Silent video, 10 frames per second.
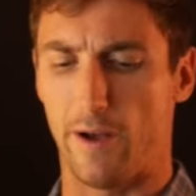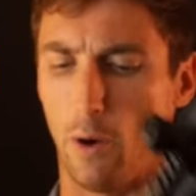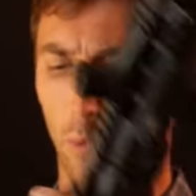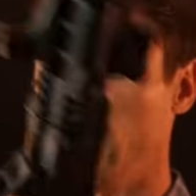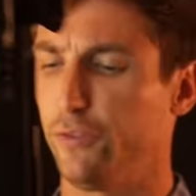
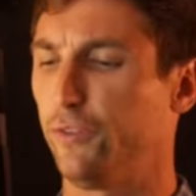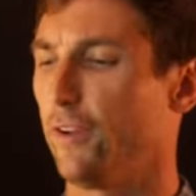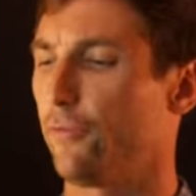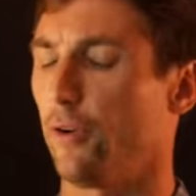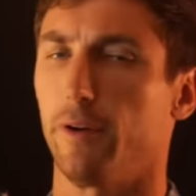Now, what is
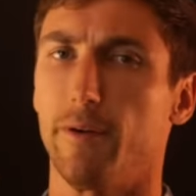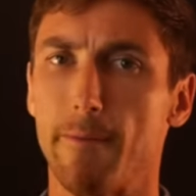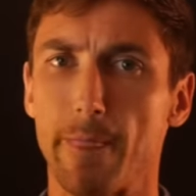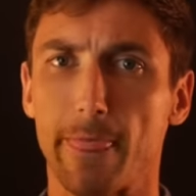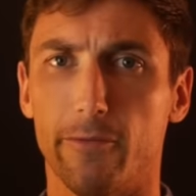different
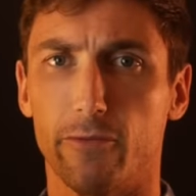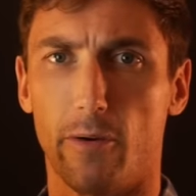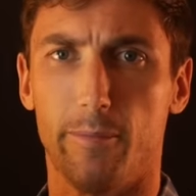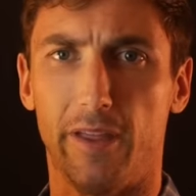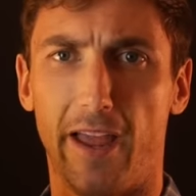
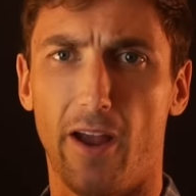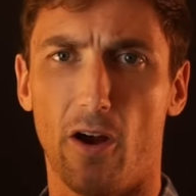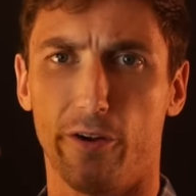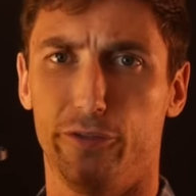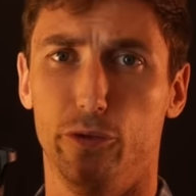from the
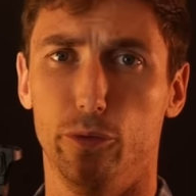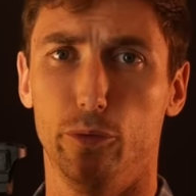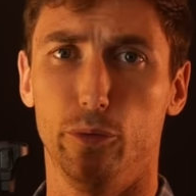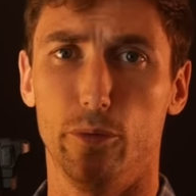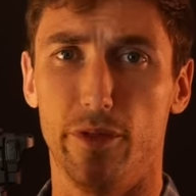AR
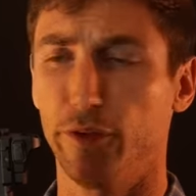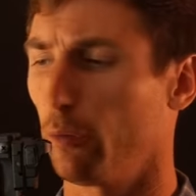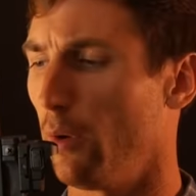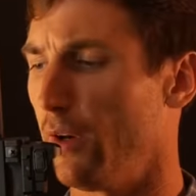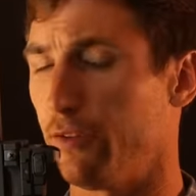to this
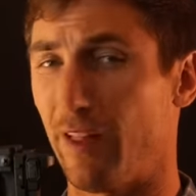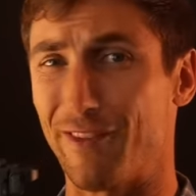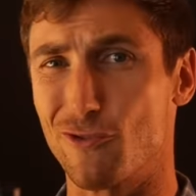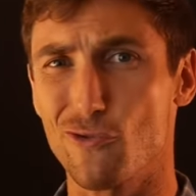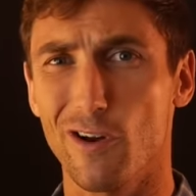one is that
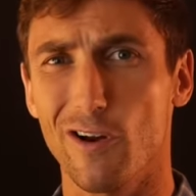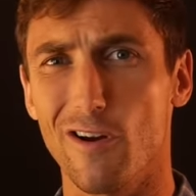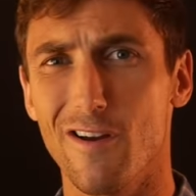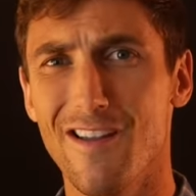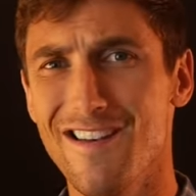the
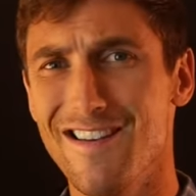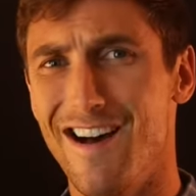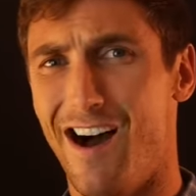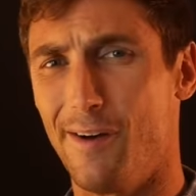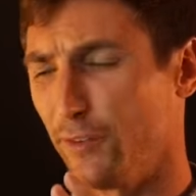trigger
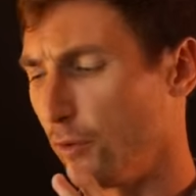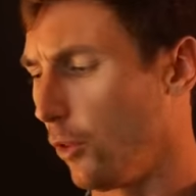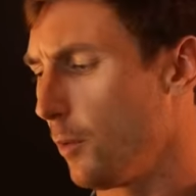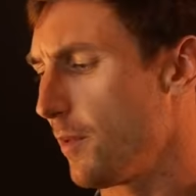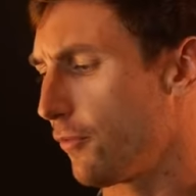um, is a
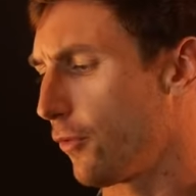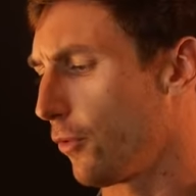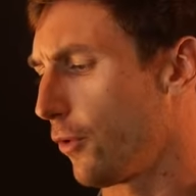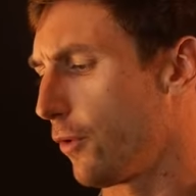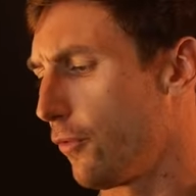little bit
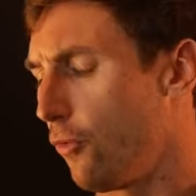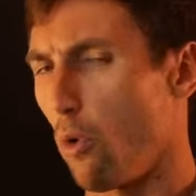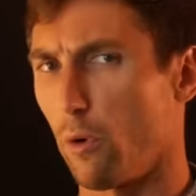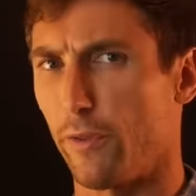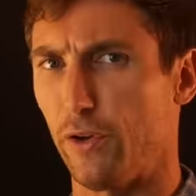further
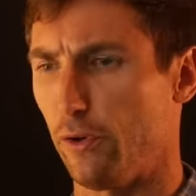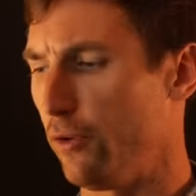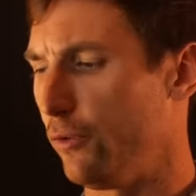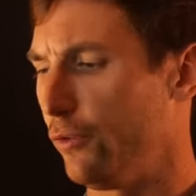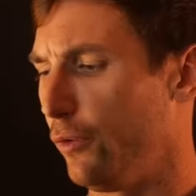forward than you're
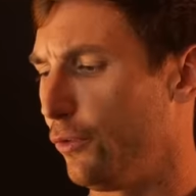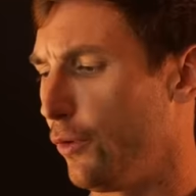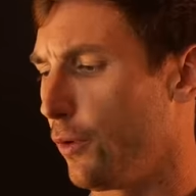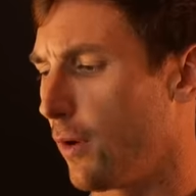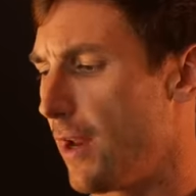used to. So
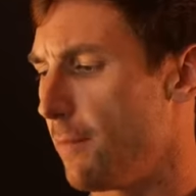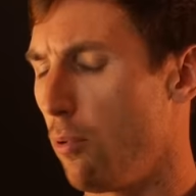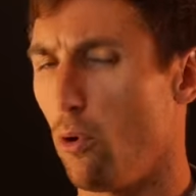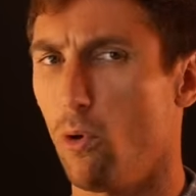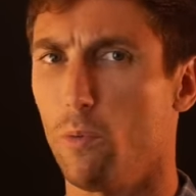your kind of
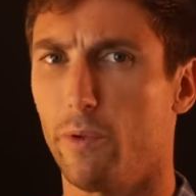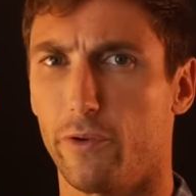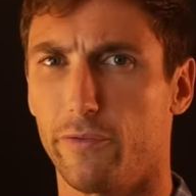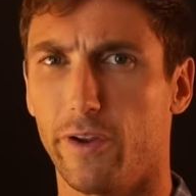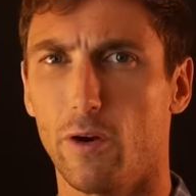pull with
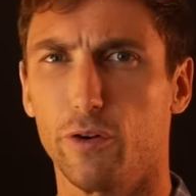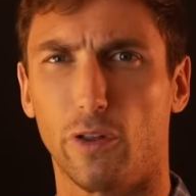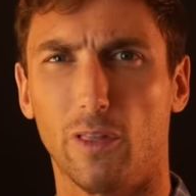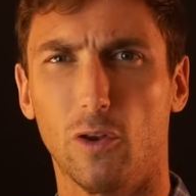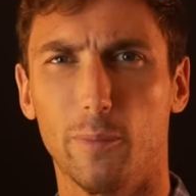your finger is
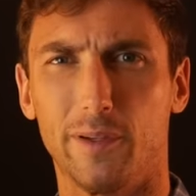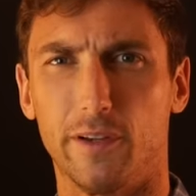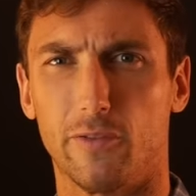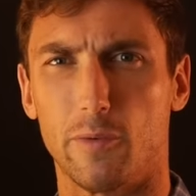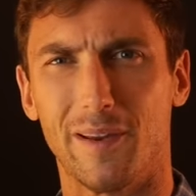a little bit different.